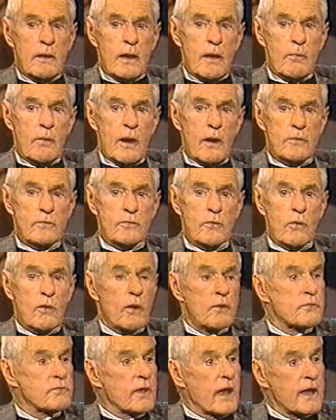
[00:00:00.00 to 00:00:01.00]
about
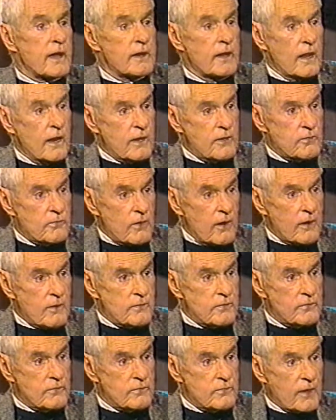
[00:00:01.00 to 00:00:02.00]
so-called psychedelic
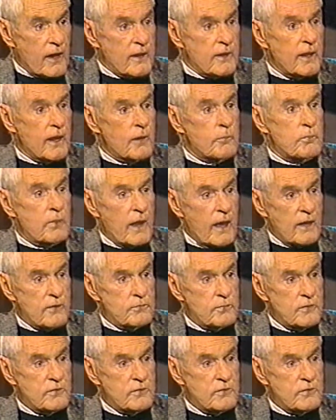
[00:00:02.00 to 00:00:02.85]
drugs, psychedelic plants,